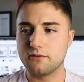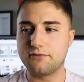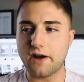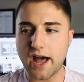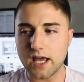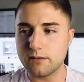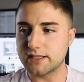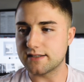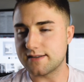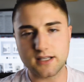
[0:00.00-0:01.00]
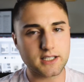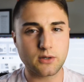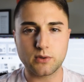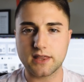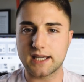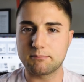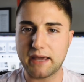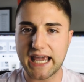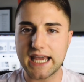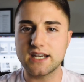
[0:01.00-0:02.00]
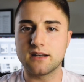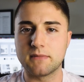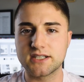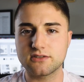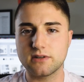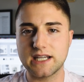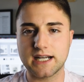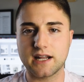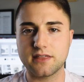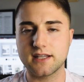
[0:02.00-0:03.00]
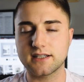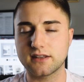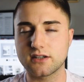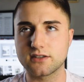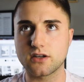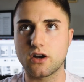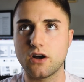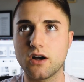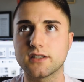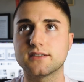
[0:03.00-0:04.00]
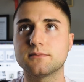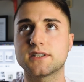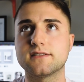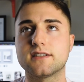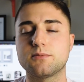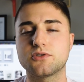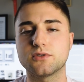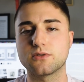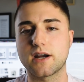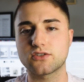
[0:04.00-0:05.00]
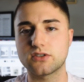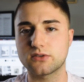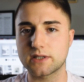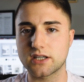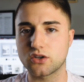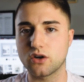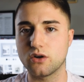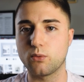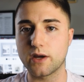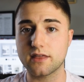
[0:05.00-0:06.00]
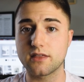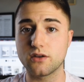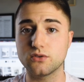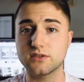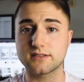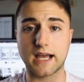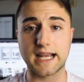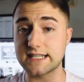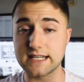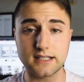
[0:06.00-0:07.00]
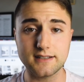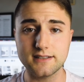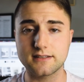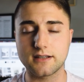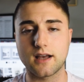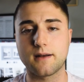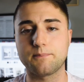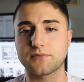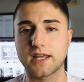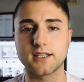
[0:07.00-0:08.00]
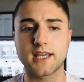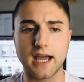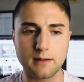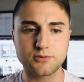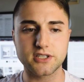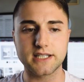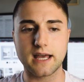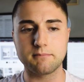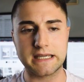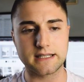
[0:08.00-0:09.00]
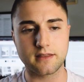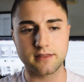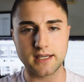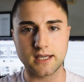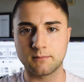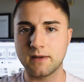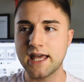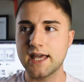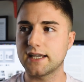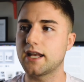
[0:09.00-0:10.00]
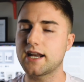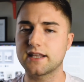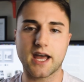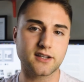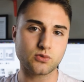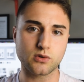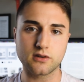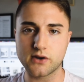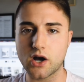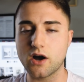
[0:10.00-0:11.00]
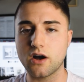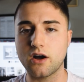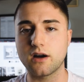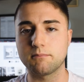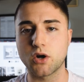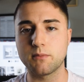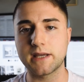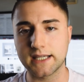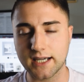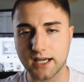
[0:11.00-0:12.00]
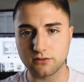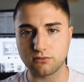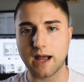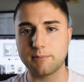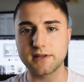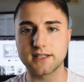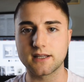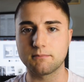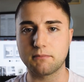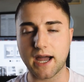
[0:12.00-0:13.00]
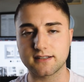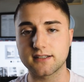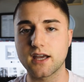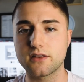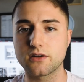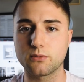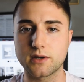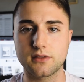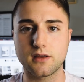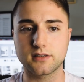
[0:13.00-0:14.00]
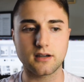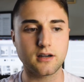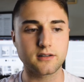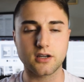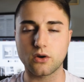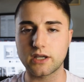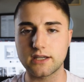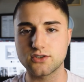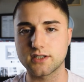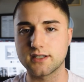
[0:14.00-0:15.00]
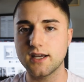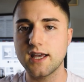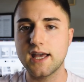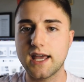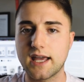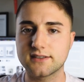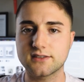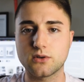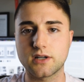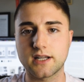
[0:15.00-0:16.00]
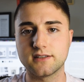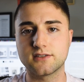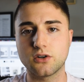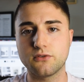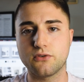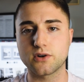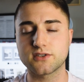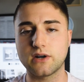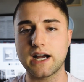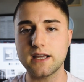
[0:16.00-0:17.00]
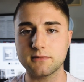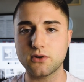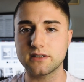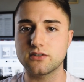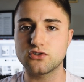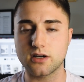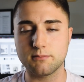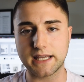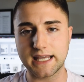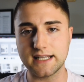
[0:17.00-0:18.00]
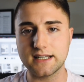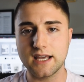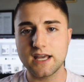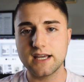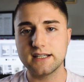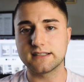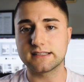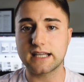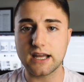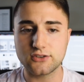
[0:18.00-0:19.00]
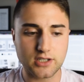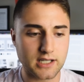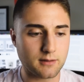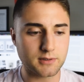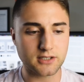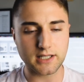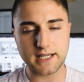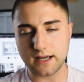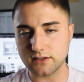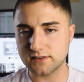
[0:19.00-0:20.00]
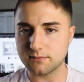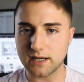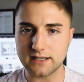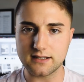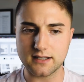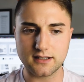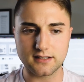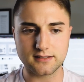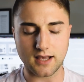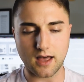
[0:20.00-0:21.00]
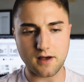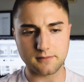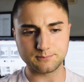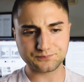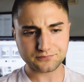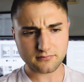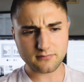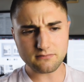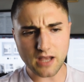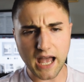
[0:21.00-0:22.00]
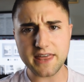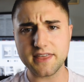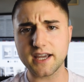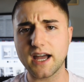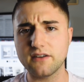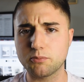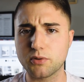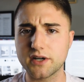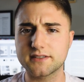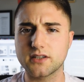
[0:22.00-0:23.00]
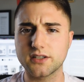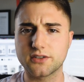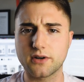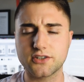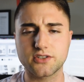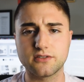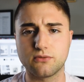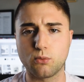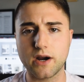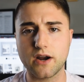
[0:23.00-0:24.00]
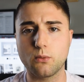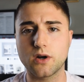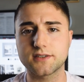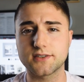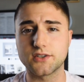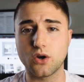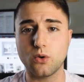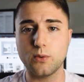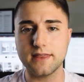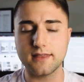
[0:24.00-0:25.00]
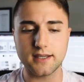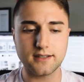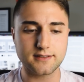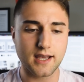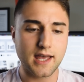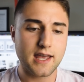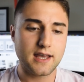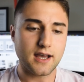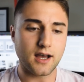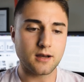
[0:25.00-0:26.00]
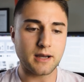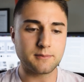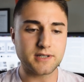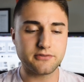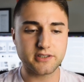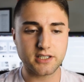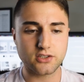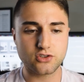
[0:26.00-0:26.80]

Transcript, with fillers: vibe and dealing with like pain and misery, and I think that there's awesome conceptual directions we can go with those ideas, um, and in capturing that main theme, getting that sort of aha moment and kind of wrapping them back together with a ton of cohesion and so on and so forth. So I am going to jump in to sketching. I'm going to lay down some ideas. Um, I think I have a pretty solid direction of where I want to go with these. Um, I'm definitely gonna